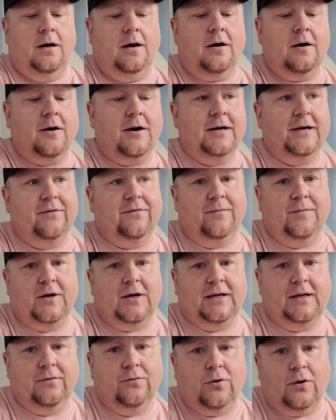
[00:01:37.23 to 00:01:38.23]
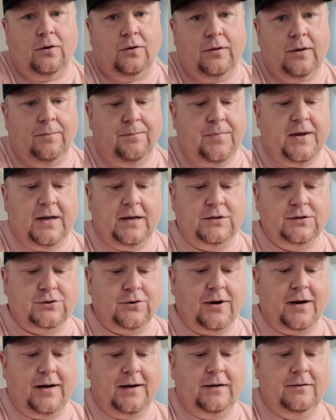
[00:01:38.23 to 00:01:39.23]
Alright everybody, well the pin
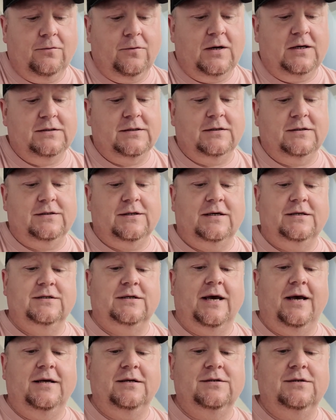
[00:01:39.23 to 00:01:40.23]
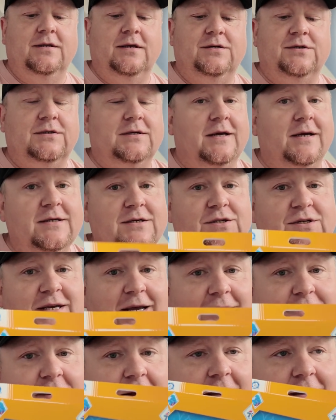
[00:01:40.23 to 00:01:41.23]
trade was a success. The Stitch
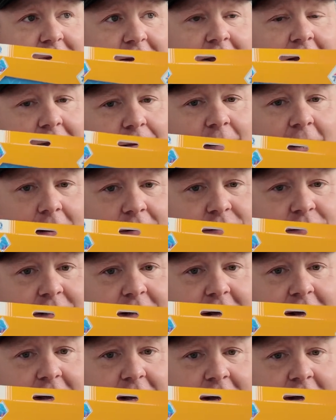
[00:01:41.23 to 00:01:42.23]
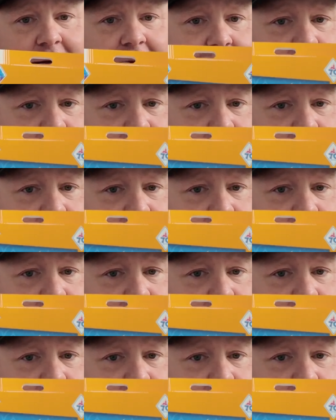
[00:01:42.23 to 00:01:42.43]
70th came out today,